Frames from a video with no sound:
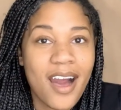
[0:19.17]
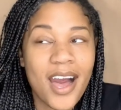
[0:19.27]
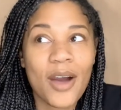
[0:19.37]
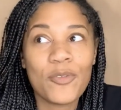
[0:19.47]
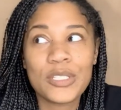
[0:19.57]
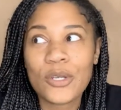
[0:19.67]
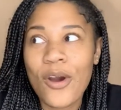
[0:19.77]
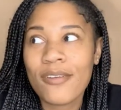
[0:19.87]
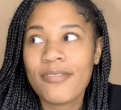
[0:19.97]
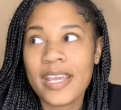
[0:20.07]
I was
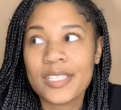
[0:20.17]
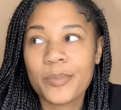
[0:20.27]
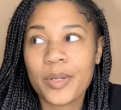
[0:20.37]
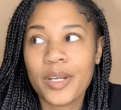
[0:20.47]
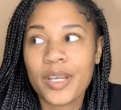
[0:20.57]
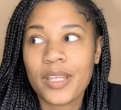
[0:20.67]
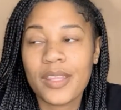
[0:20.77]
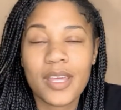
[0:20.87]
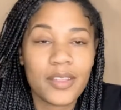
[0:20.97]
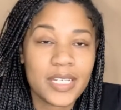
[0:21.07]
on Facebook
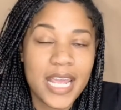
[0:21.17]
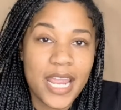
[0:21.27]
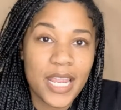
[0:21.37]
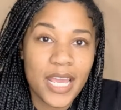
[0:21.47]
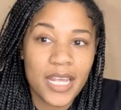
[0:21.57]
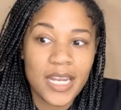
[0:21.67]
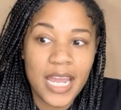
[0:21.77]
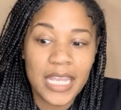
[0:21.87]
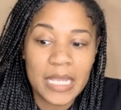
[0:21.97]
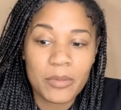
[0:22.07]
the other day, and
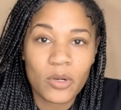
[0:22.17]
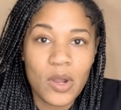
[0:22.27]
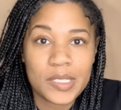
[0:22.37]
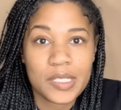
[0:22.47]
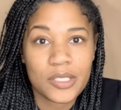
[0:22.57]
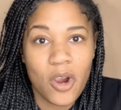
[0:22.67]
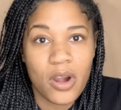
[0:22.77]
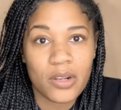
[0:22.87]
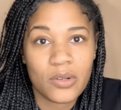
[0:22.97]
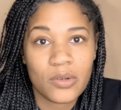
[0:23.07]
I came across this
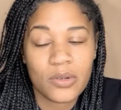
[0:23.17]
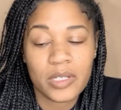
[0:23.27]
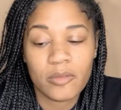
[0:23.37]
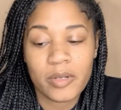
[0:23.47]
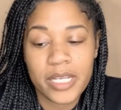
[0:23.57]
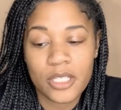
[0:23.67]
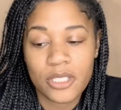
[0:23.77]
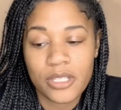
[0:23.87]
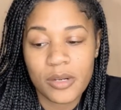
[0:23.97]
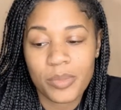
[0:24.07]
article in
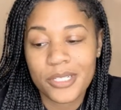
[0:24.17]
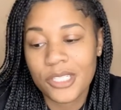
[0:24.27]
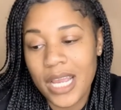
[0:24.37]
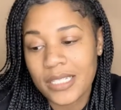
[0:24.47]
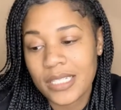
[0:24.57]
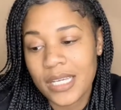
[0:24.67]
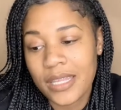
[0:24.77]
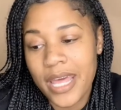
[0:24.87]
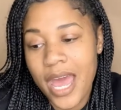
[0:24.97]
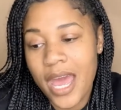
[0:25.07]
which they're
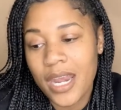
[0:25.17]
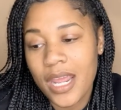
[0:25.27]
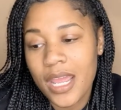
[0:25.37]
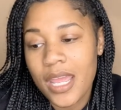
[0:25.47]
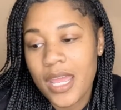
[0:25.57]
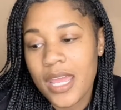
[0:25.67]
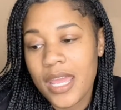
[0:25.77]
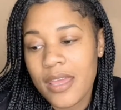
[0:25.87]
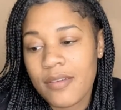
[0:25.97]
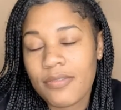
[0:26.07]
projecting that
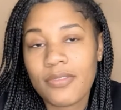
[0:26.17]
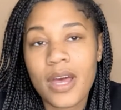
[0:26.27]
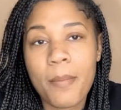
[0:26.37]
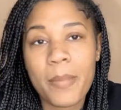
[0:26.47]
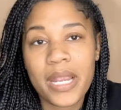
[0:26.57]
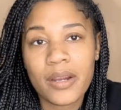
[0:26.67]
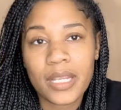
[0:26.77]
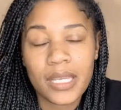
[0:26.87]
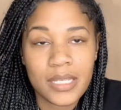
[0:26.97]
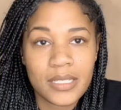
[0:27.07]
if
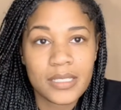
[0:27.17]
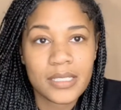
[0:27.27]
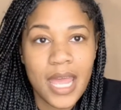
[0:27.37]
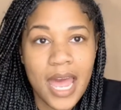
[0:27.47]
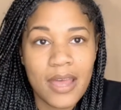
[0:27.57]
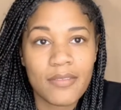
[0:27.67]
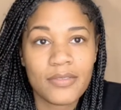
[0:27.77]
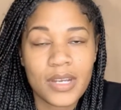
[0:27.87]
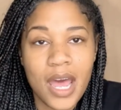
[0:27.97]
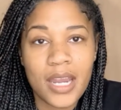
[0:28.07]
Americans
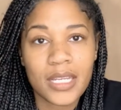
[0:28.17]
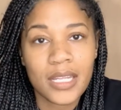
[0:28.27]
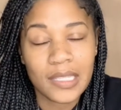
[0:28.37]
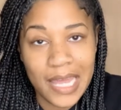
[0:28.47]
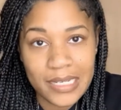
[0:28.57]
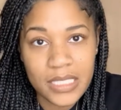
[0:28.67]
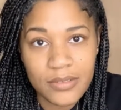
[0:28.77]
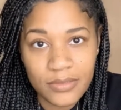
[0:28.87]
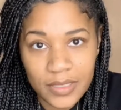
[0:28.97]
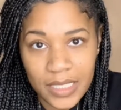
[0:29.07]
have not
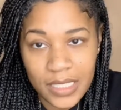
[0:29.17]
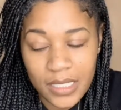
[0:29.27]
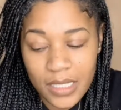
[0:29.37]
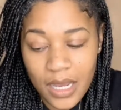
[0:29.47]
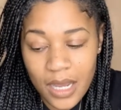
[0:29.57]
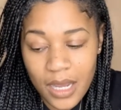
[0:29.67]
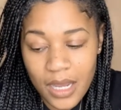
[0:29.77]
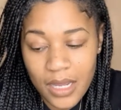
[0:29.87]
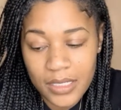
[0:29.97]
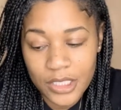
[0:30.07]
collectively
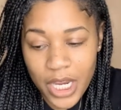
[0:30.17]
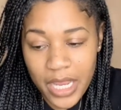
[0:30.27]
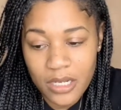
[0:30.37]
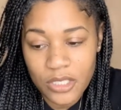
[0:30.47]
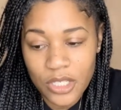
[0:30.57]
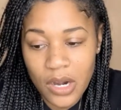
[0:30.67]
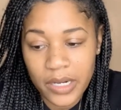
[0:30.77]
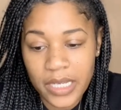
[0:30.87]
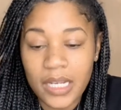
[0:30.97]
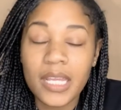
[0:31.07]
changed
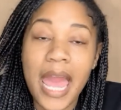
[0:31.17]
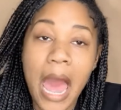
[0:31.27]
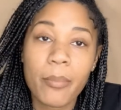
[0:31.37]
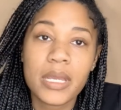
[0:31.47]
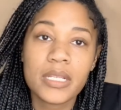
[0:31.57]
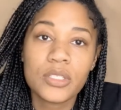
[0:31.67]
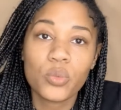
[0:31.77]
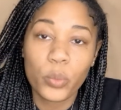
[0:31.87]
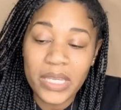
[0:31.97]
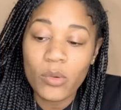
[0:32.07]
our eating
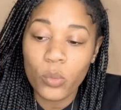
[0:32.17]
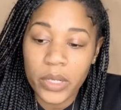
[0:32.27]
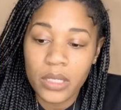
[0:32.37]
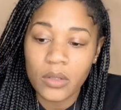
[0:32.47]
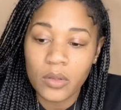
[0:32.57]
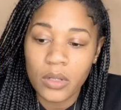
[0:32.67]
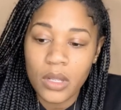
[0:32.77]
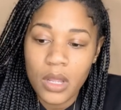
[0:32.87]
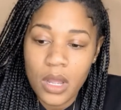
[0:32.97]
habits, we will,